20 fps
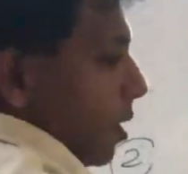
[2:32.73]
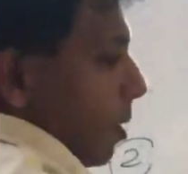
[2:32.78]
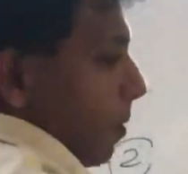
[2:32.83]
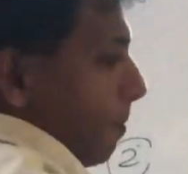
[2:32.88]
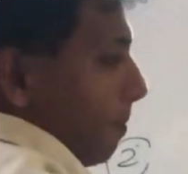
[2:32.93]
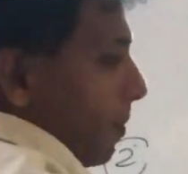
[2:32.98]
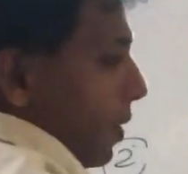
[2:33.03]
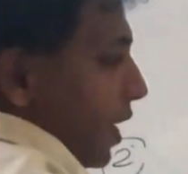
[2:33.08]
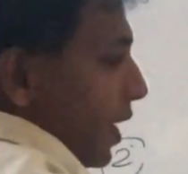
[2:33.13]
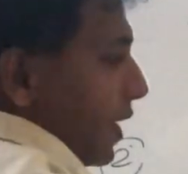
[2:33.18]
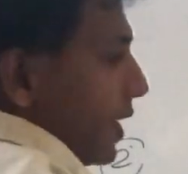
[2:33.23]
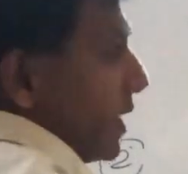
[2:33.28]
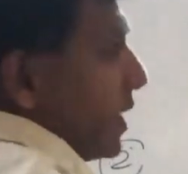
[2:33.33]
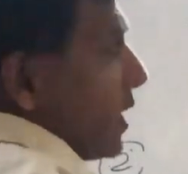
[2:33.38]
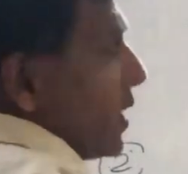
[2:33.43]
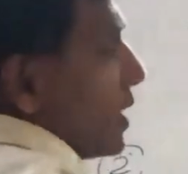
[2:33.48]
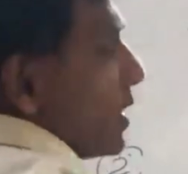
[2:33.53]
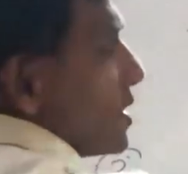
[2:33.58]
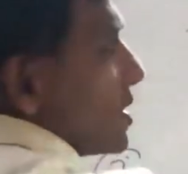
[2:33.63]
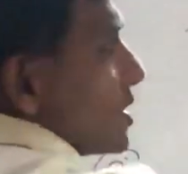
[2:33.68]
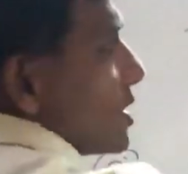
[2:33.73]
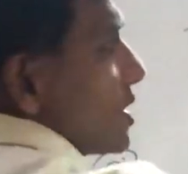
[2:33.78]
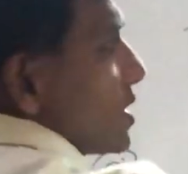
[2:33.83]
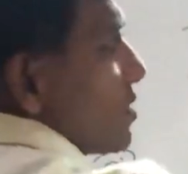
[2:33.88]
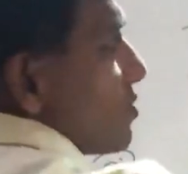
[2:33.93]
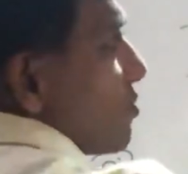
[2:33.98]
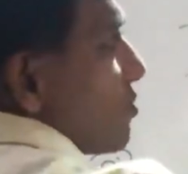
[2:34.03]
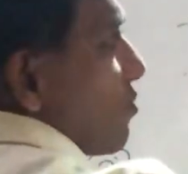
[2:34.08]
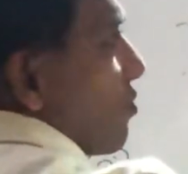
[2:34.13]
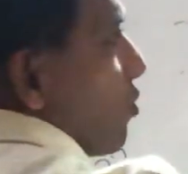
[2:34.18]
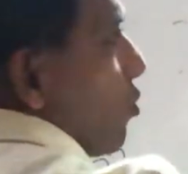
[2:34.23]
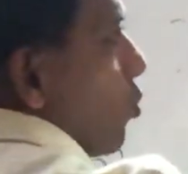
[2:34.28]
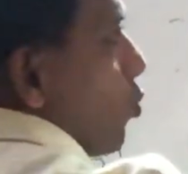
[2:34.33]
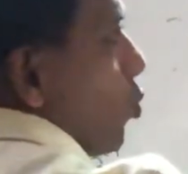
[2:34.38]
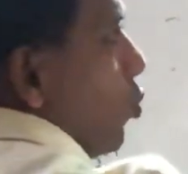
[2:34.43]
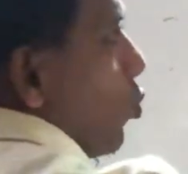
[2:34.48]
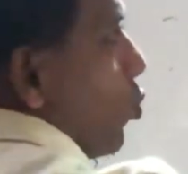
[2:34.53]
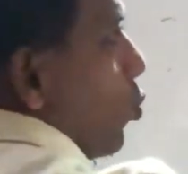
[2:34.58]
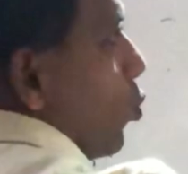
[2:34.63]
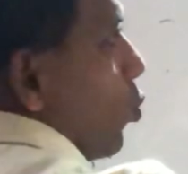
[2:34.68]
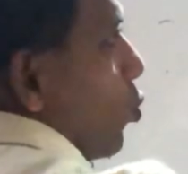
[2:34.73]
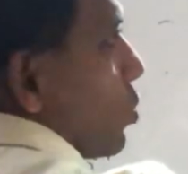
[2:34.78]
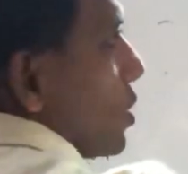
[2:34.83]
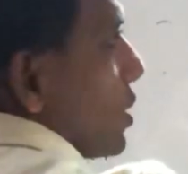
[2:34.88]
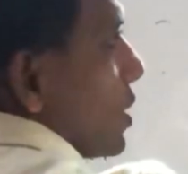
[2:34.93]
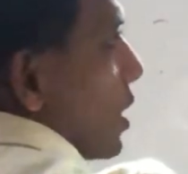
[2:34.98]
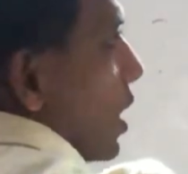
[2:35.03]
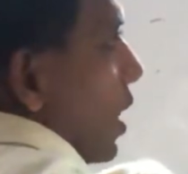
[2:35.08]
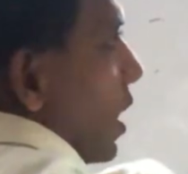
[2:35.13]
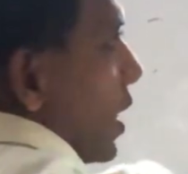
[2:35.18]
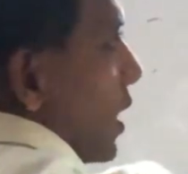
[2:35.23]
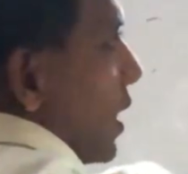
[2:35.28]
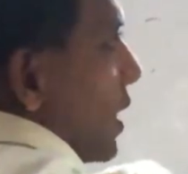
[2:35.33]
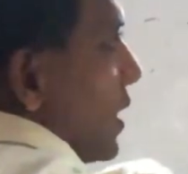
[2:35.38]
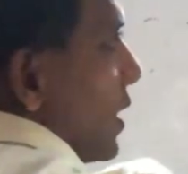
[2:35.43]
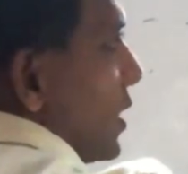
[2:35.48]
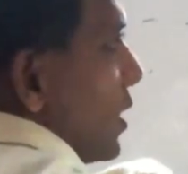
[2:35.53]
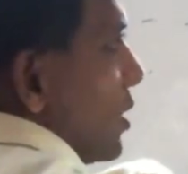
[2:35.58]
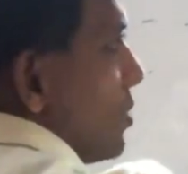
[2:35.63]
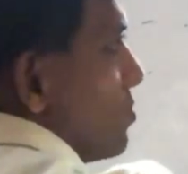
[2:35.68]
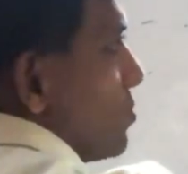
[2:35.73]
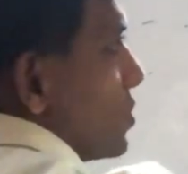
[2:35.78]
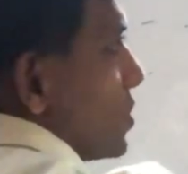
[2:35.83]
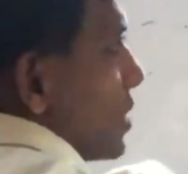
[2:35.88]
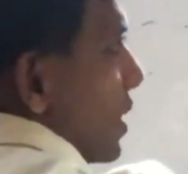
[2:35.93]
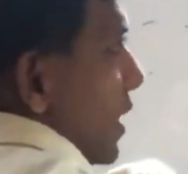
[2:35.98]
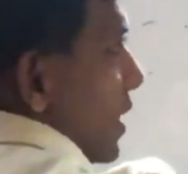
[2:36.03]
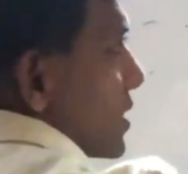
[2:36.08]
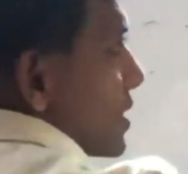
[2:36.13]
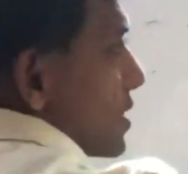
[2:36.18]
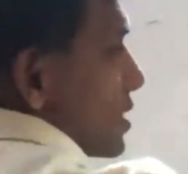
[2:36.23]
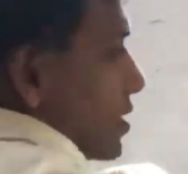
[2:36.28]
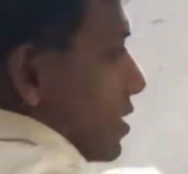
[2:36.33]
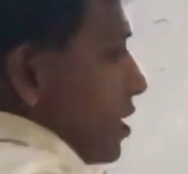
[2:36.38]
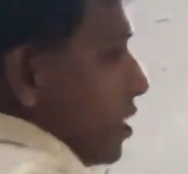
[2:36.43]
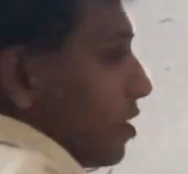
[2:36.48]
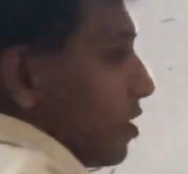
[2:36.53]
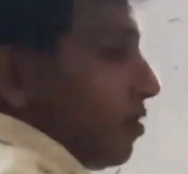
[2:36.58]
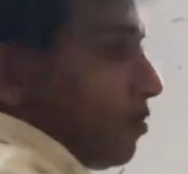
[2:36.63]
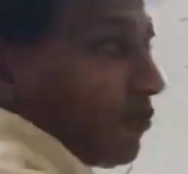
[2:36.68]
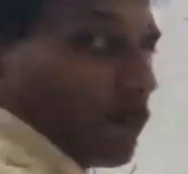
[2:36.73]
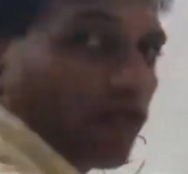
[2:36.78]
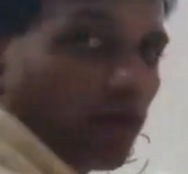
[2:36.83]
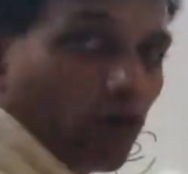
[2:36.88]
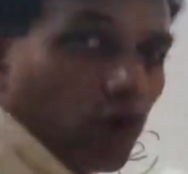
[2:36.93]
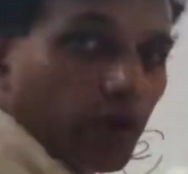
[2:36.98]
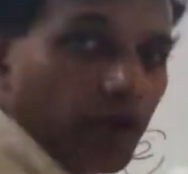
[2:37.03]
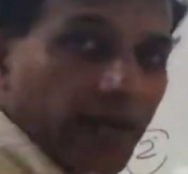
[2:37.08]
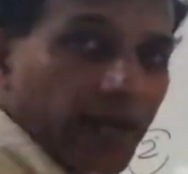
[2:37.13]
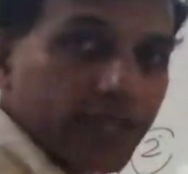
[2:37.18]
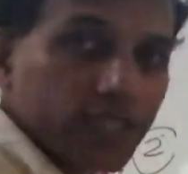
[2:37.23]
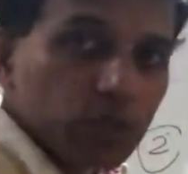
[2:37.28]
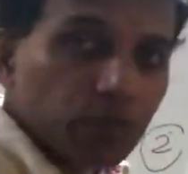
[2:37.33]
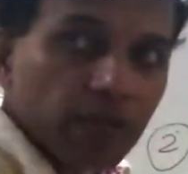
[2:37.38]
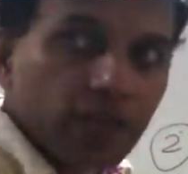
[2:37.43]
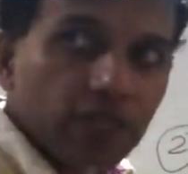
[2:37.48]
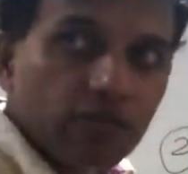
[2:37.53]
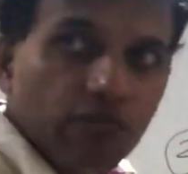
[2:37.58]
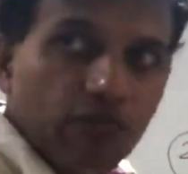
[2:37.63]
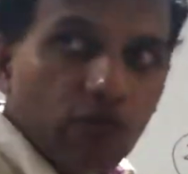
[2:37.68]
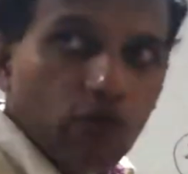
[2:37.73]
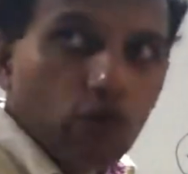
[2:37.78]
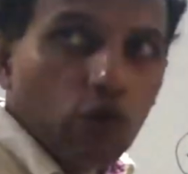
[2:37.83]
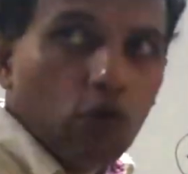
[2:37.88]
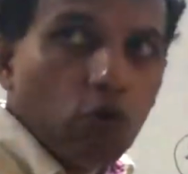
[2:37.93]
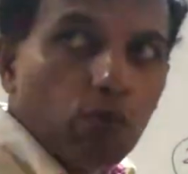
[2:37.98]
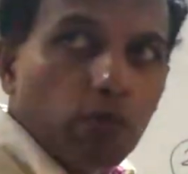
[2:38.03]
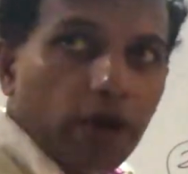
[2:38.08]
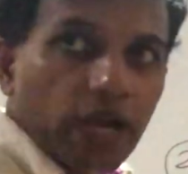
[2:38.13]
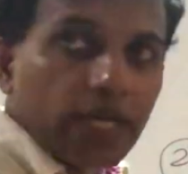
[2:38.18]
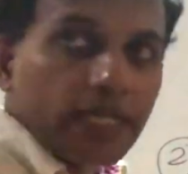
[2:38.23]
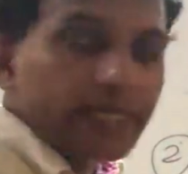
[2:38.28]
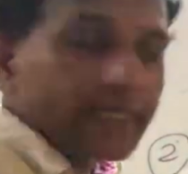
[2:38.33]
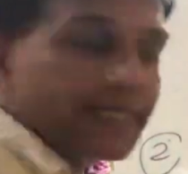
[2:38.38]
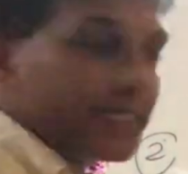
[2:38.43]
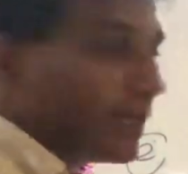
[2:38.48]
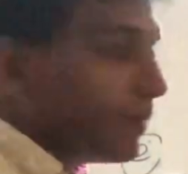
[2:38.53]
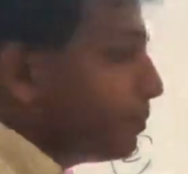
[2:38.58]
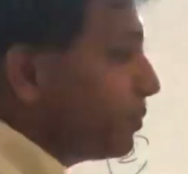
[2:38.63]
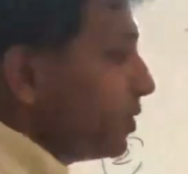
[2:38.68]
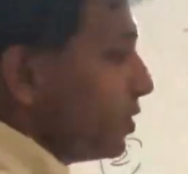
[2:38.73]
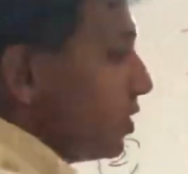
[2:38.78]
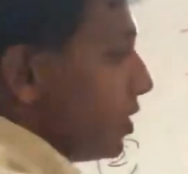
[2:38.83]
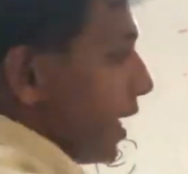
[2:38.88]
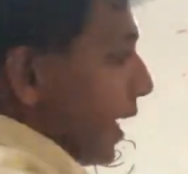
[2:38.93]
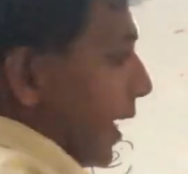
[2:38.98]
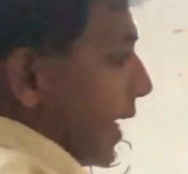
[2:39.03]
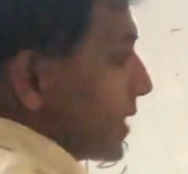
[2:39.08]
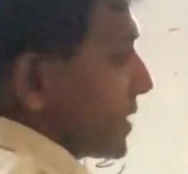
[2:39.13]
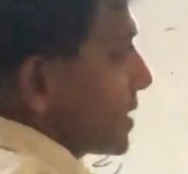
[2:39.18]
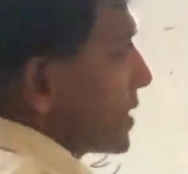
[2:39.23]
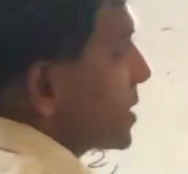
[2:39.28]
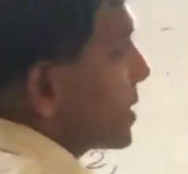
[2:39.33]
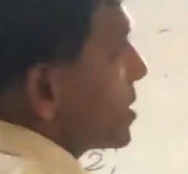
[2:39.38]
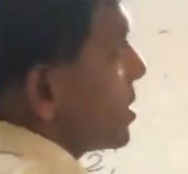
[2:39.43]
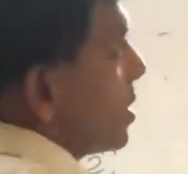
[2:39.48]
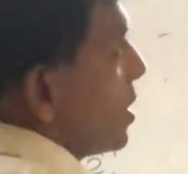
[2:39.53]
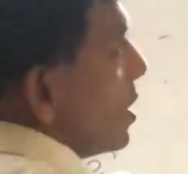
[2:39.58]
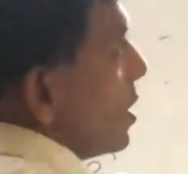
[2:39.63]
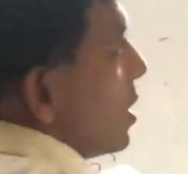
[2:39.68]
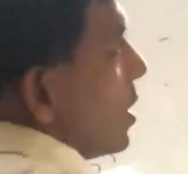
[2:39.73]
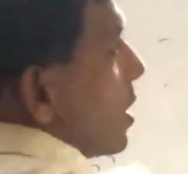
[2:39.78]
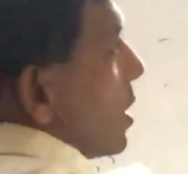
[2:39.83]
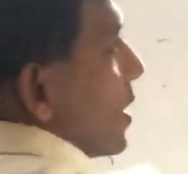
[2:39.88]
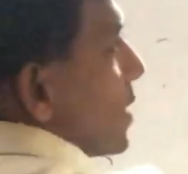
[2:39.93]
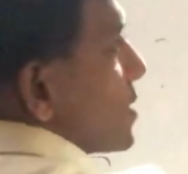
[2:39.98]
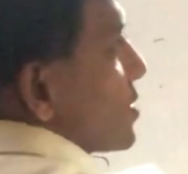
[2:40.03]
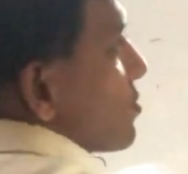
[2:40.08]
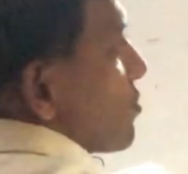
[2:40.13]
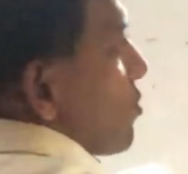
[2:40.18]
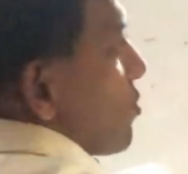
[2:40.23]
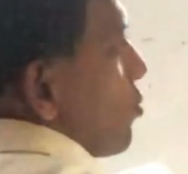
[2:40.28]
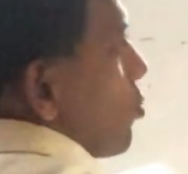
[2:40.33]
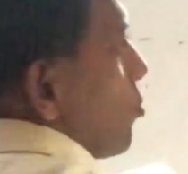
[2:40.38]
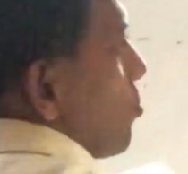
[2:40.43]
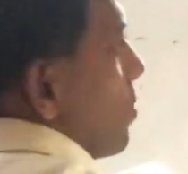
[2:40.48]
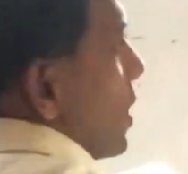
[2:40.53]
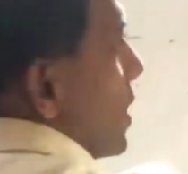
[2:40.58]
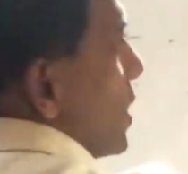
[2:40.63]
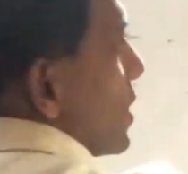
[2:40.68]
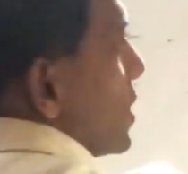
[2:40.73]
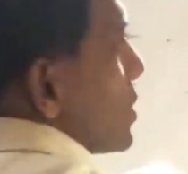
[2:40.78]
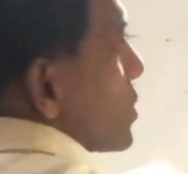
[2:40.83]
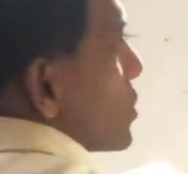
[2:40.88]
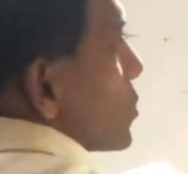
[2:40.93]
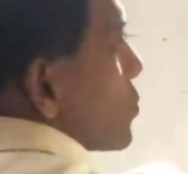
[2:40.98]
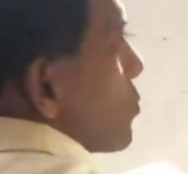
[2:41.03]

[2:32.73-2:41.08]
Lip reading: minus 4 times x. 4x means 4 multiple x. x4 minus